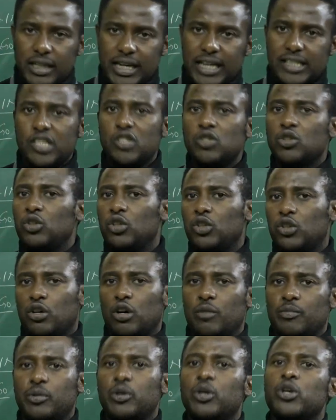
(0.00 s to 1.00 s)
Getting to the
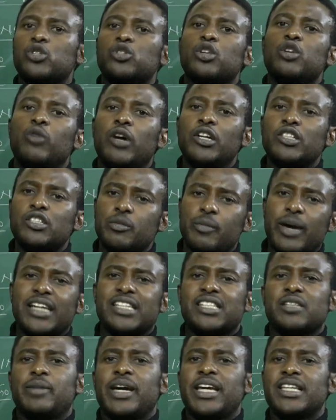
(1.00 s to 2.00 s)
top. So you want to
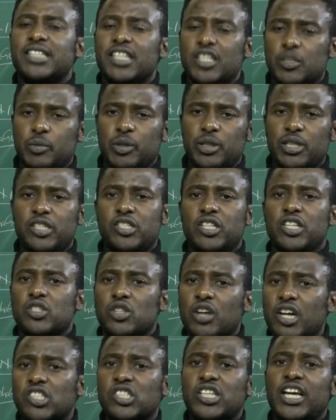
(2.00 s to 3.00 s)
maximize this policy
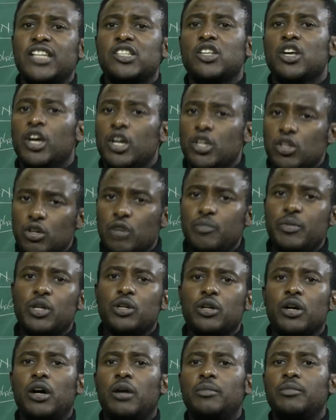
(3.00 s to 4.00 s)
such that you
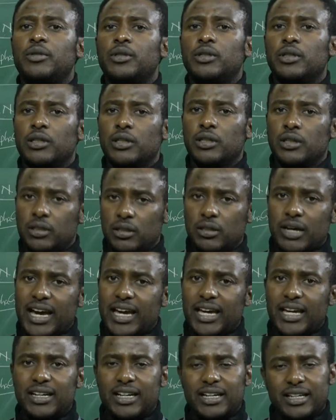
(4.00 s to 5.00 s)
become the
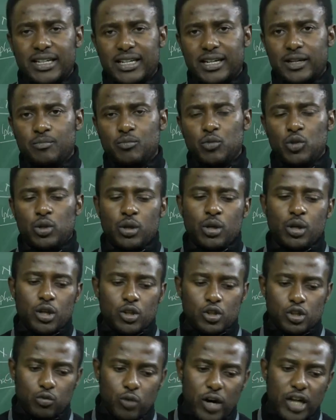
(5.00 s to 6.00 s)
higher ranker.
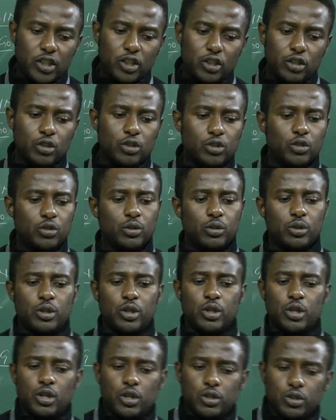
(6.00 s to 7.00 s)
So what do?
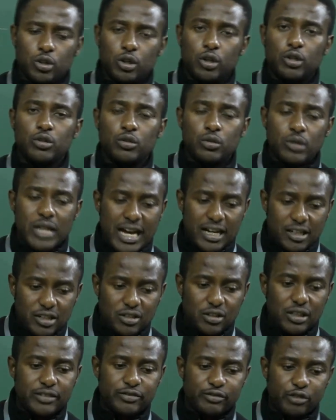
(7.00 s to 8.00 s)
So you now
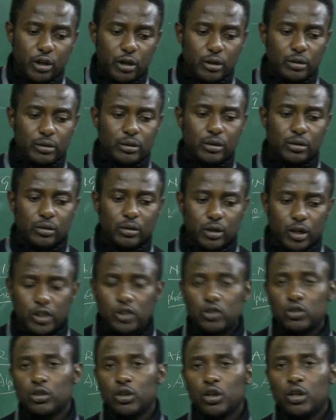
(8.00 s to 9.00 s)
look for the
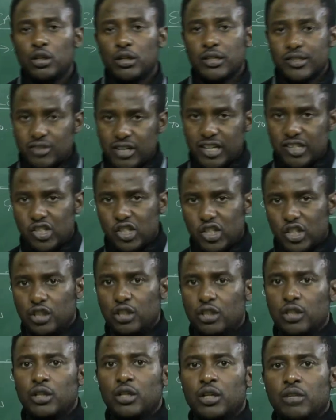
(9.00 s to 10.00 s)
control
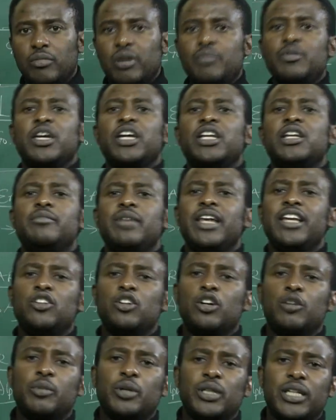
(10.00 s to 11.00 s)
strategy. Maybe
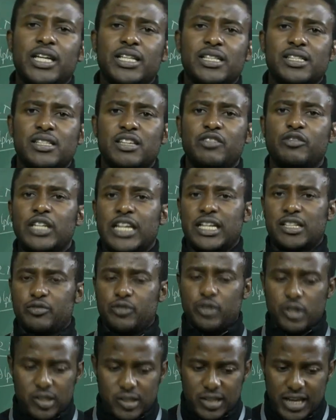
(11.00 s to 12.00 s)
eliminate the opponents even
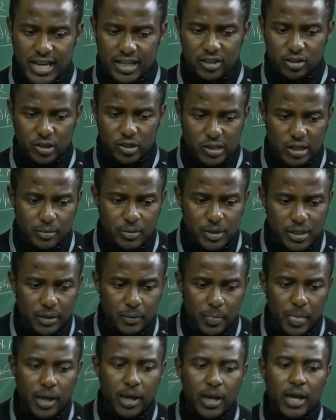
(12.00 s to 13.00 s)
at first sight or
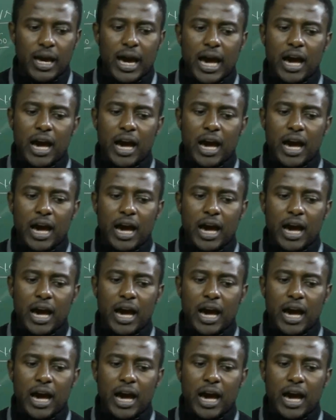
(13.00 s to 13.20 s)
something.